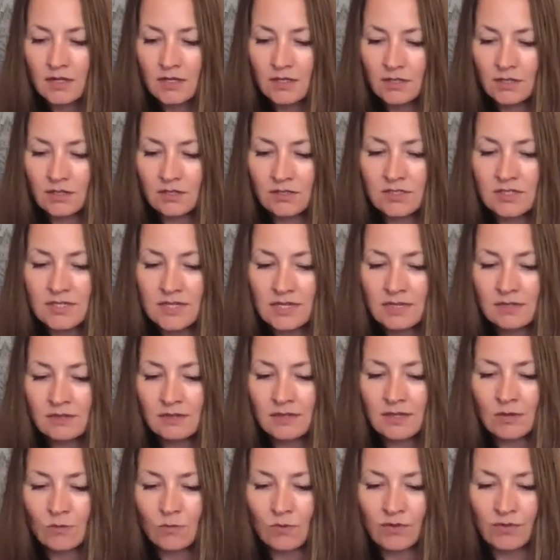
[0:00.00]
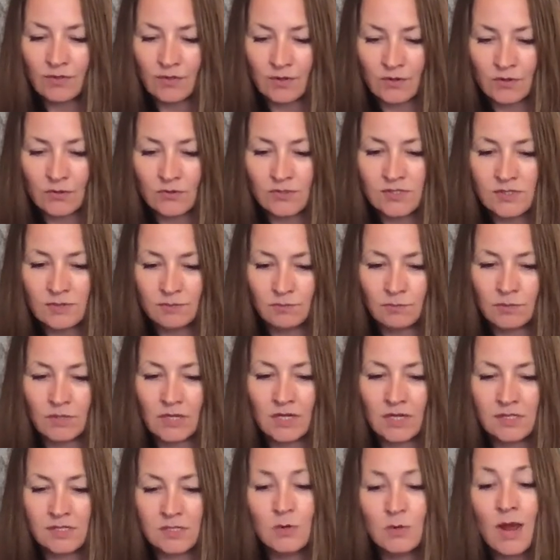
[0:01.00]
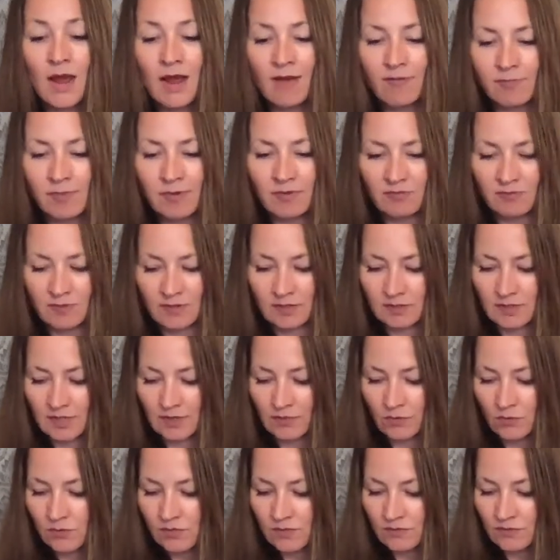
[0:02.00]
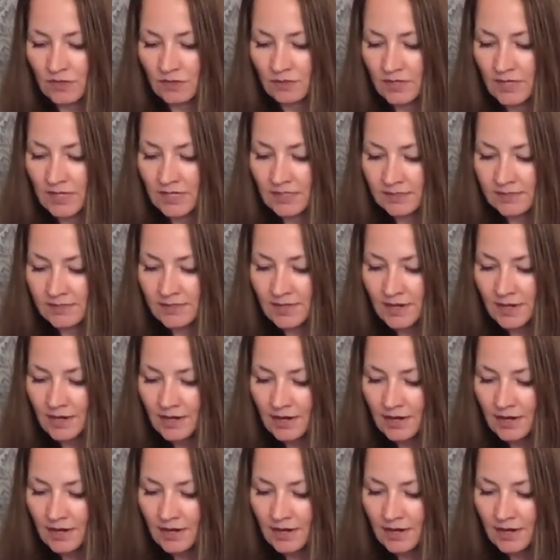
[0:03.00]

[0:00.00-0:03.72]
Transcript: you're dealing with those because you have been feeling those feelings.